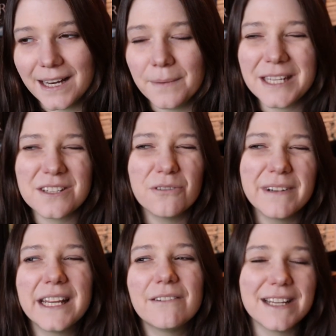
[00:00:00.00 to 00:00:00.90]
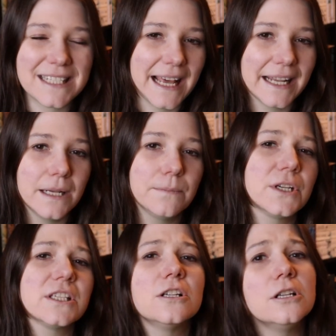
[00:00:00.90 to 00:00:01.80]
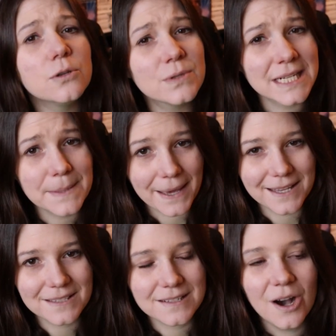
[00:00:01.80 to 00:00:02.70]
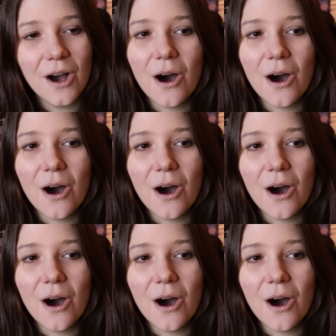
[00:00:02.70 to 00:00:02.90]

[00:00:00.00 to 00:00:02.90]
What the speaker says: I mean, it's not really a retelling, but it's loosely based